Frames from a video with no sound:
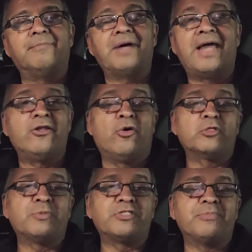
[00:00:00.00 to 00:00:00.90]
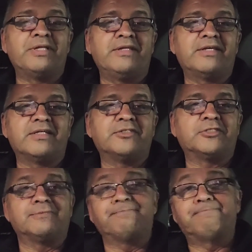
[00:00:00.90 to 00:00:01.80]
I know it's been submitted
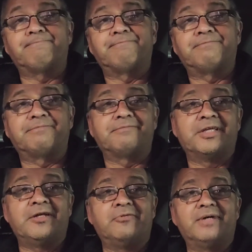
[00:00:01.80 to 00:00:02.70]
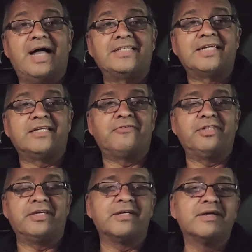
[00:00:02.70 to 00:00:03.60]
because, you know, I sent
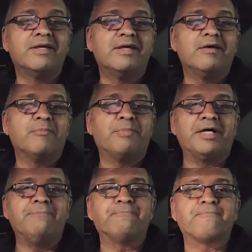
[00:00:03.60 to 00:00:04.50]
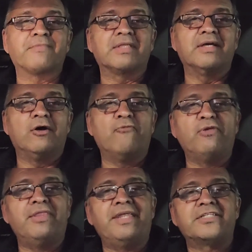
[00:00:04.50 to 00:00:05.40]
everything. But
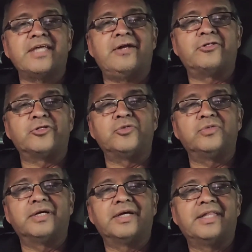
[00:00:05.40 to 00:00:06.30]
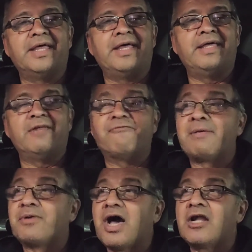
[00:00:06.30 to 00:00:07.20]
hopefully the next day or two, and then if
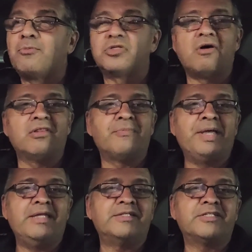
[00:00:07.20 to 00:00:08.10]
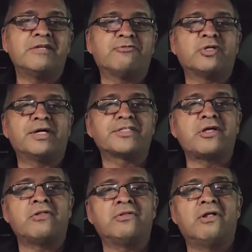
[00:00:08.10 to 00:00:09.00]
I'm caught up with all the maintenancing of trucks,
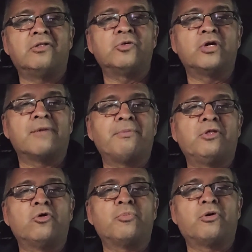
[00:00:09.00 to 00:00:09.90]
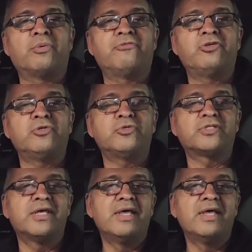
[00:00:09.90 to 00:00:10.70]
I'll do a couple load board reviews.